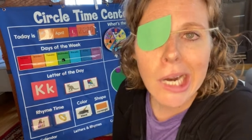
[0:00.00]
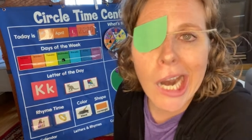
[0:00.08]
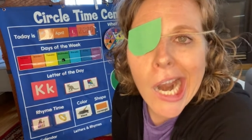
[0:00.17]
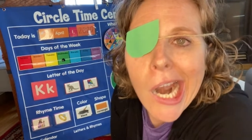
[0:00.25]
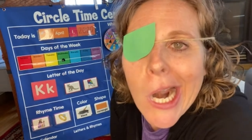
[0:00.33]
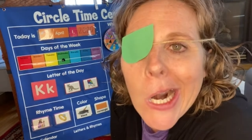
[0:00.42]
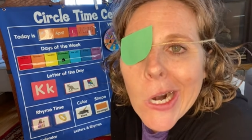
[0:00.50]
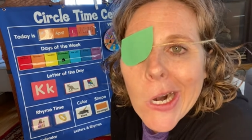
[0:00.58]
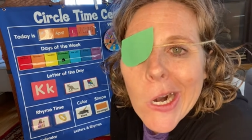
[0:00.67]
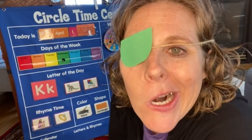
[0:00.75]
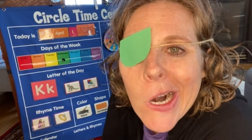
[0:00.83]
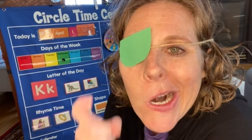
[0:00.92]

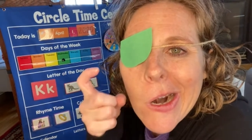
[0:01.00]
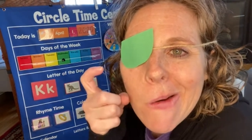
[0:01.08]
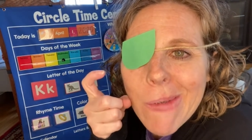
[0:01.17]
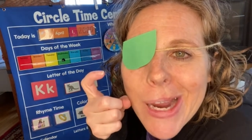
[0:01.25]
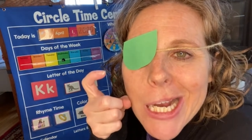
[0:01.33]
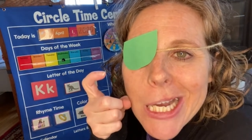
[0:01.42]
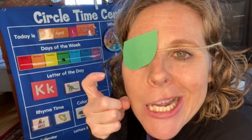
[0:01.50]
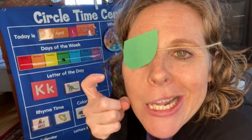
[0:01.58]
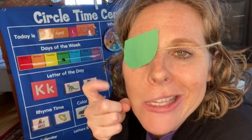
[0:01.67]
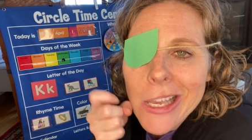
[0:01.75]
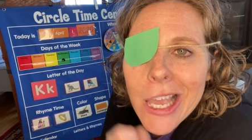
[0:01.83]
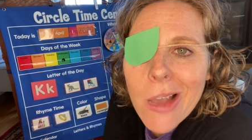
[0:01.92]
Arr, mateys,
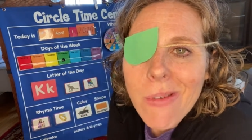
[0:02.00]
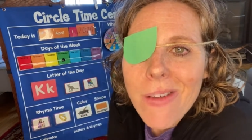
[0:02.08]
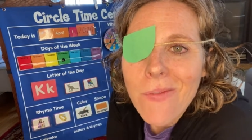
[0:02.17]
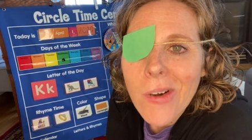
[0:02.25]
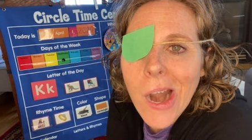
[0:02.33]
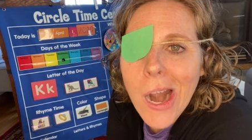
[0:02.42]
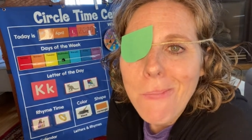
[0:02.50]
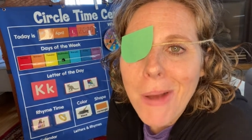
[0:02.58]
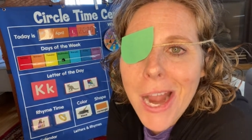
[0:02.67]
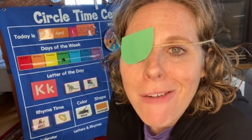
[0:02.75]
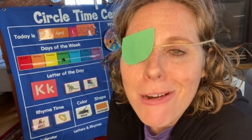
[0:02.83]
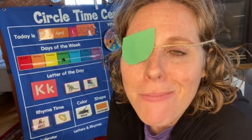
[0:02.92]
I can't wait for our
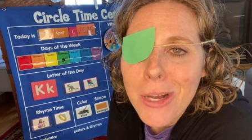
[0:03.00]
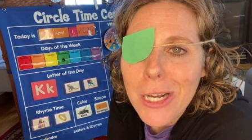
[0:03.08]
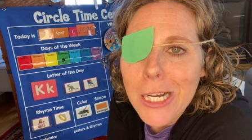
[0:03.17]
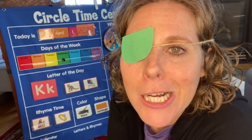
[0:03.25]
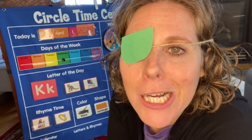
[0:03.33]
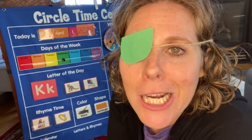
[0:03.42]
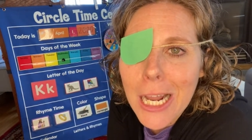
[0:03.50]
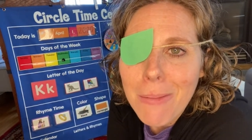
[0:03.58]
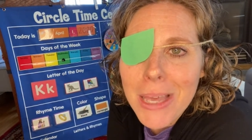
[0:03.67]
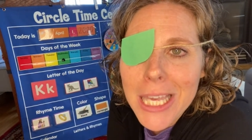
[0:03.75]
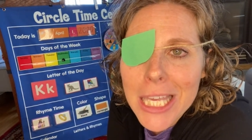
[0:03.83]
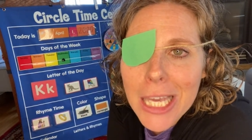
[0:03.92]
pirate book, and I'll
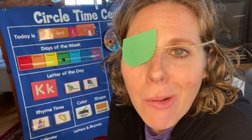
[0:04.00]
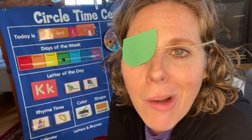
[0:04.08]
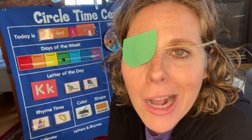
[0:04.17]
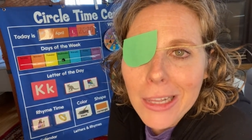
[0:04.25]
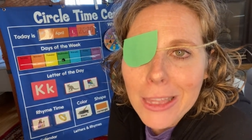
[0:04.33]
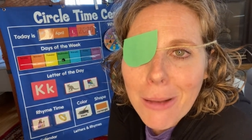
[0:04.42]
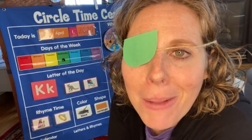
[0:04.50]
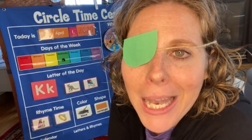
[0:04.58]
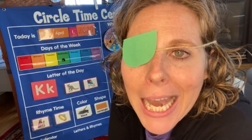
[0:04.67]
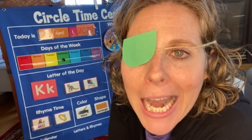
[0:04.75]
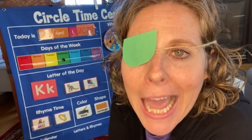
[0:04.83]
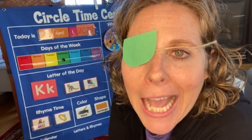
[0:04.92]
make you walk the
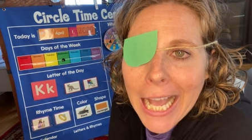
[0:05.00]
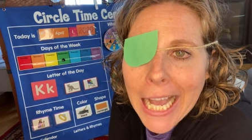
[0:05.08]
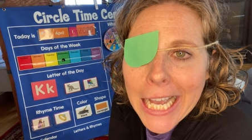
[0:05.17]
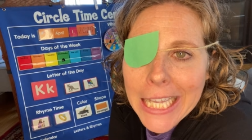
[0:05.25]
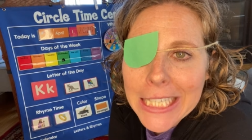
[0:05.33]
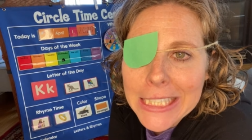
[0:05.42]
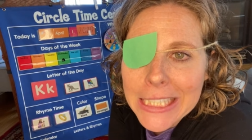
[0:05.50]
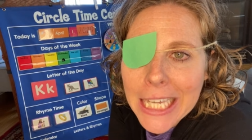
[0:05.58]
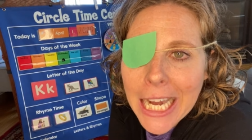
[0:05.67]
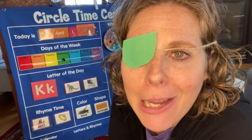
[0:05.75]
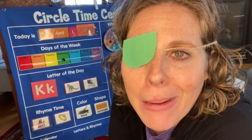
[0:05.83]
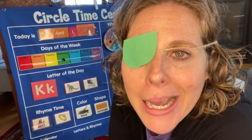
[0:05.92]
plank, you
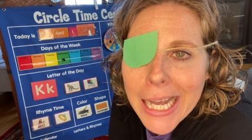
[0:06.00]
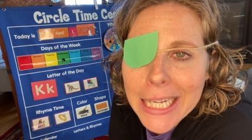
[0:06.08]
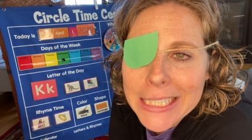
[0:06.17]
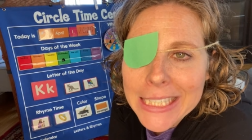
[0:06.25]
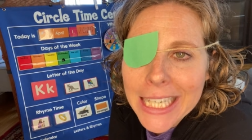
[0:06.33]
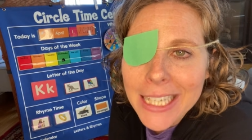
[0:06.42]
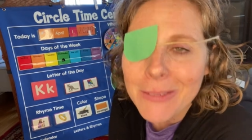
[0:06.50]
scallywags.